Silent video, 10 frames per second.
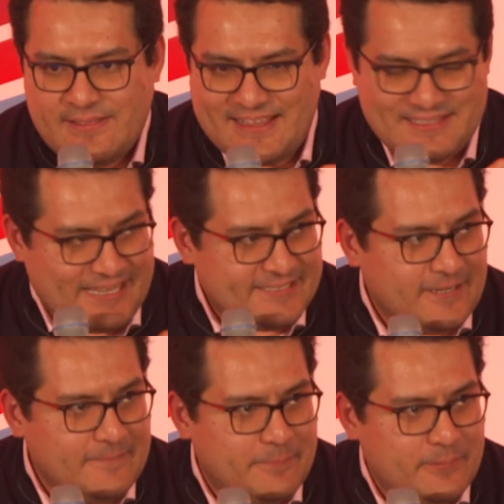their
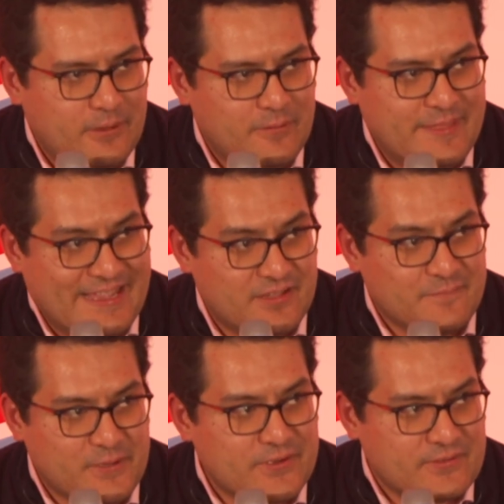setup of their
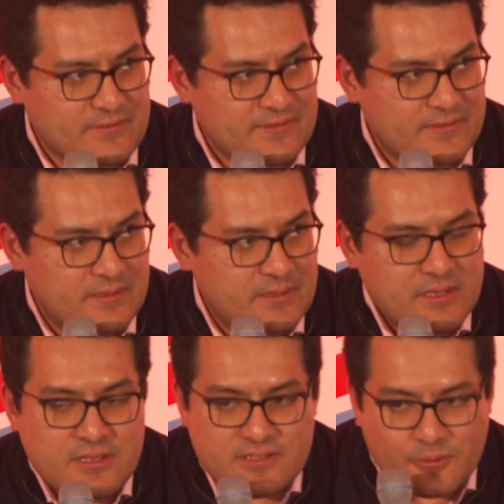conversions.
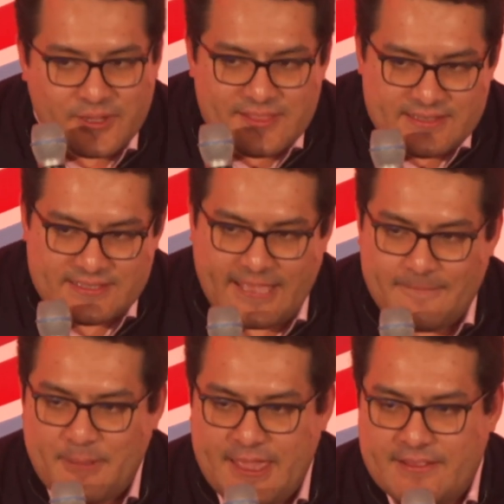So with these
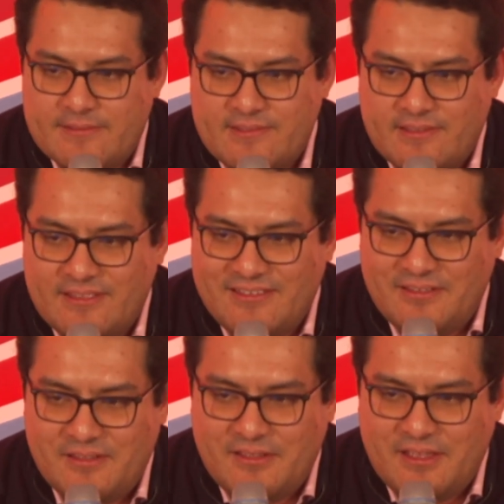campaigns,
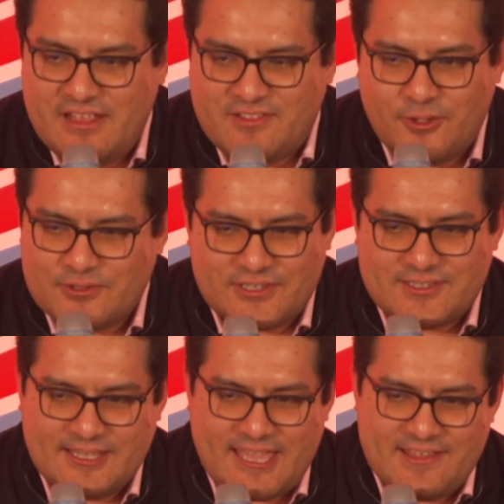it's not
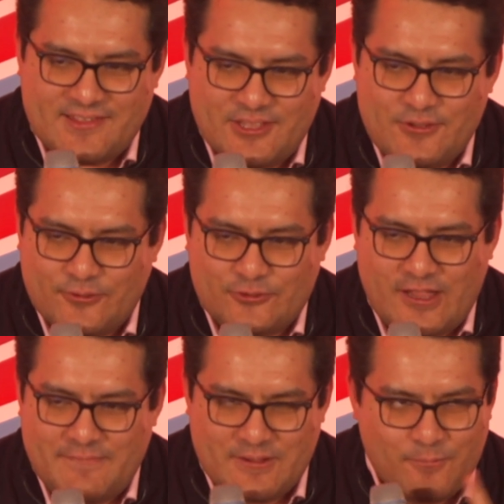just the case that you're
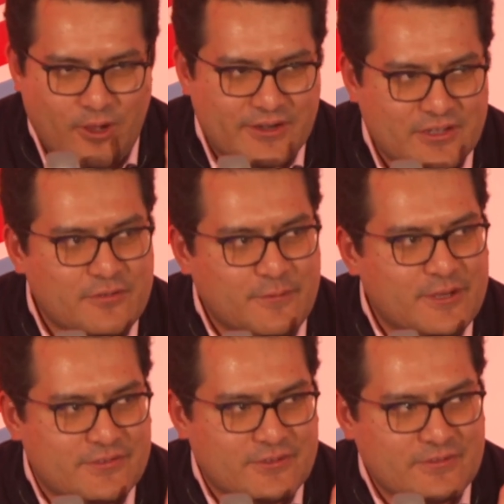driving one
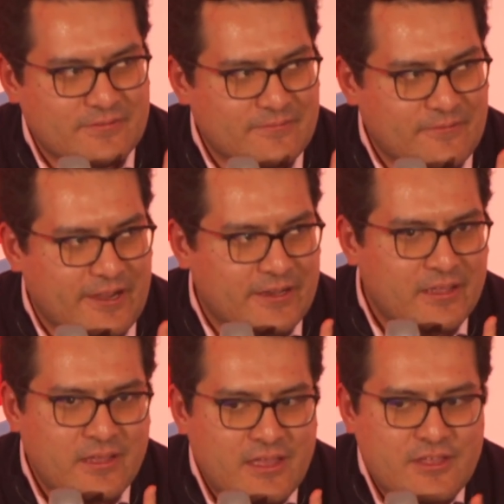conversion, right?
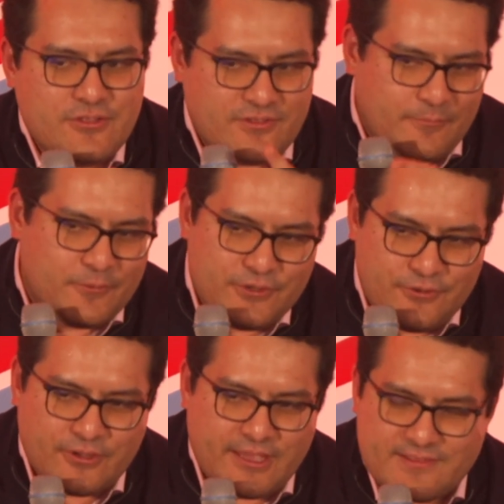You
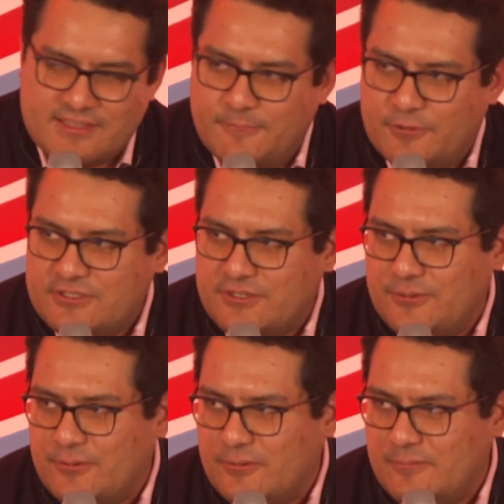could get someone
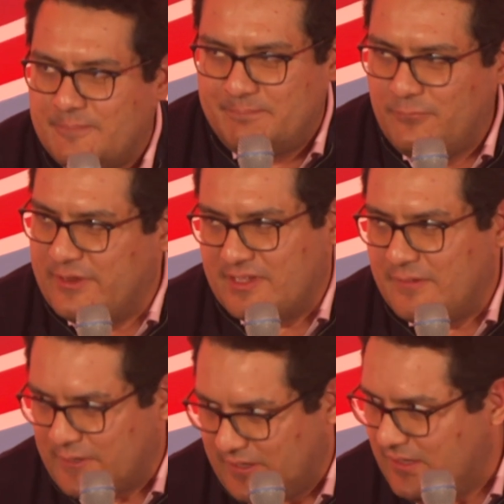to
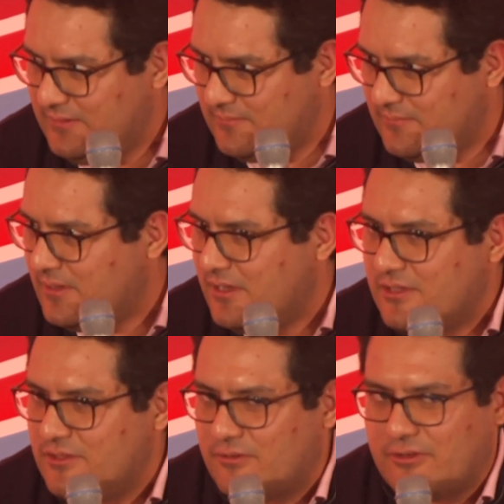reserve a car.
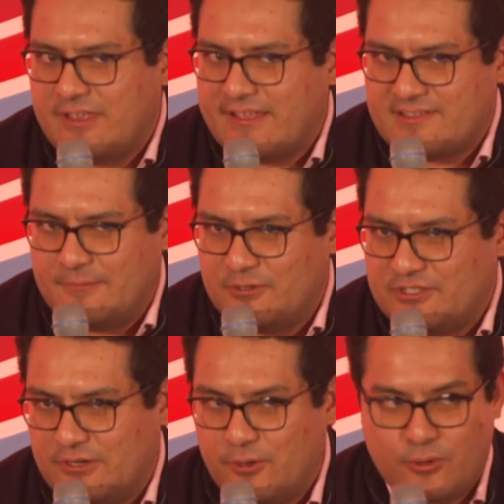You could get someone
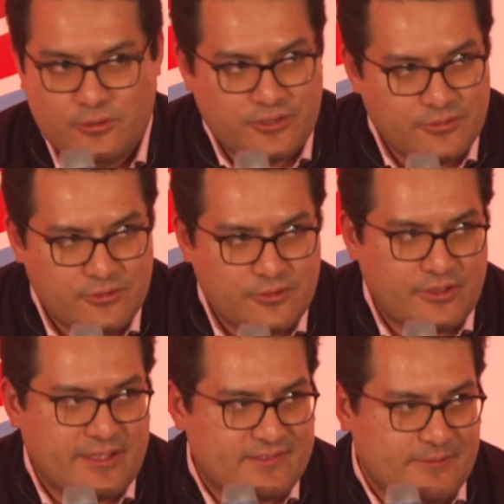to call you. You
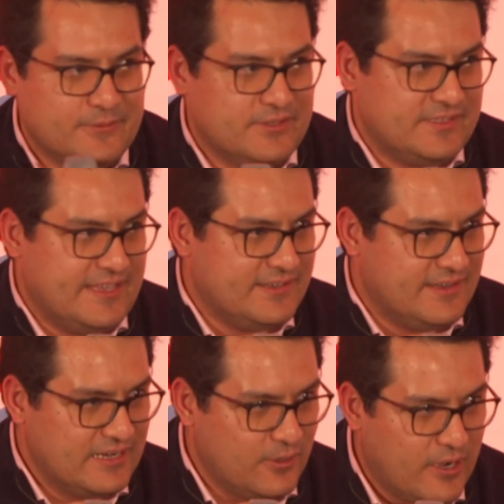could get someone to send an
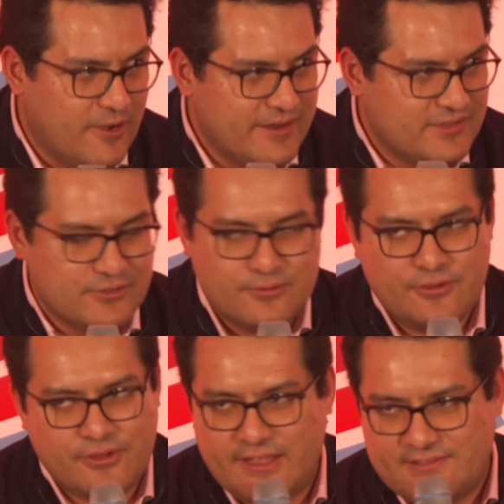inquiry to you. You
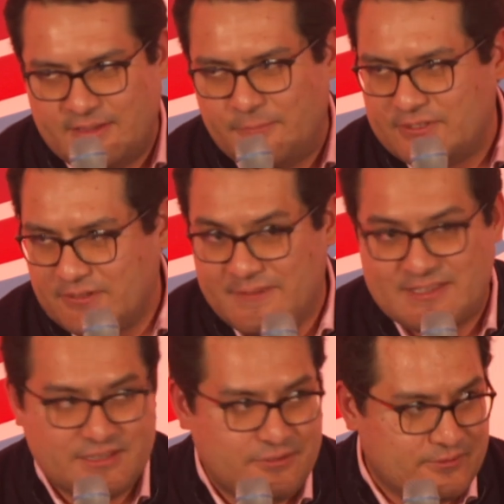could get someone to
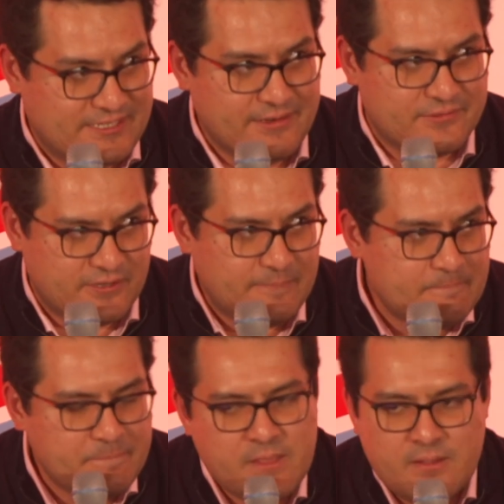visit your dealership.
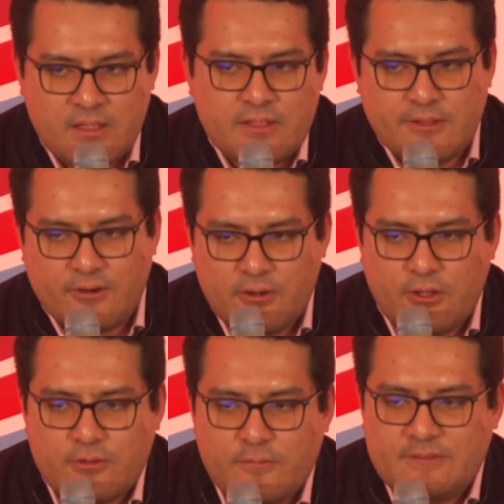There are a
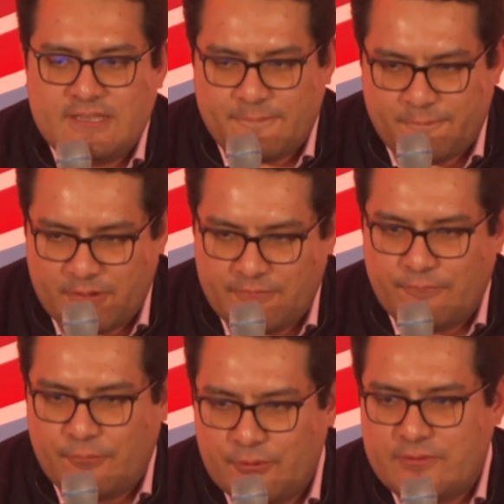lot of different
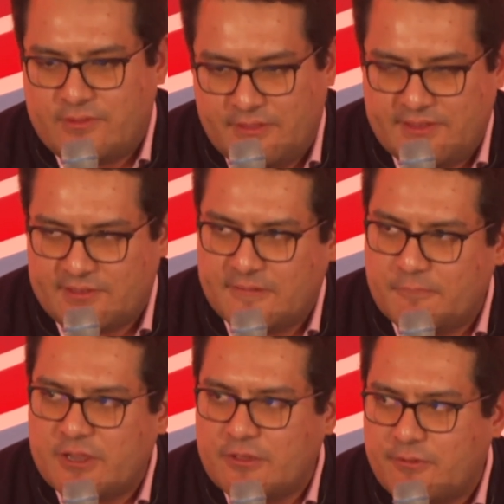routes that this can
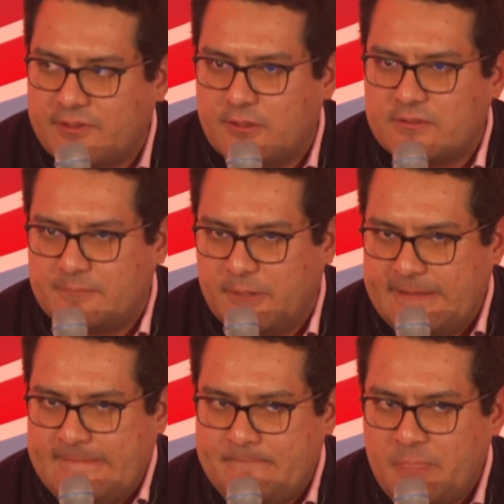bring you results
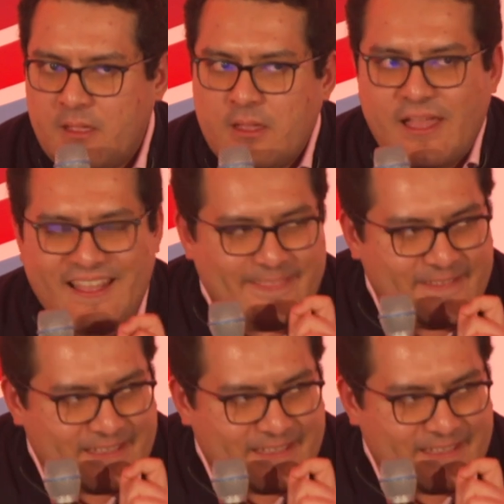by. And the